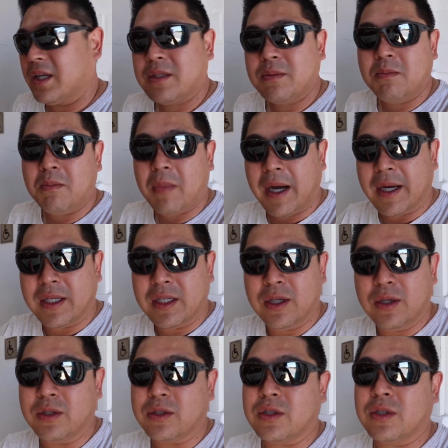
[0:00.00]

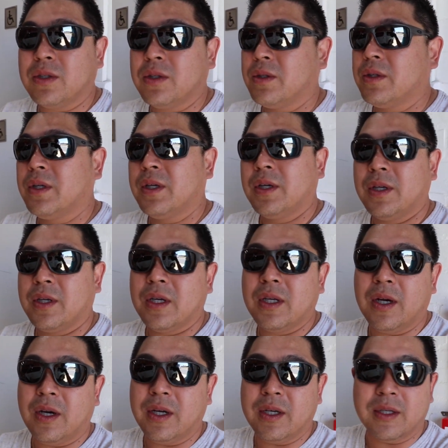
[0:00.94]
minute, you
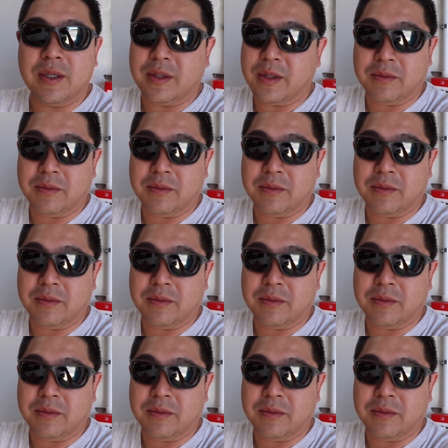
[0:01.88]
know,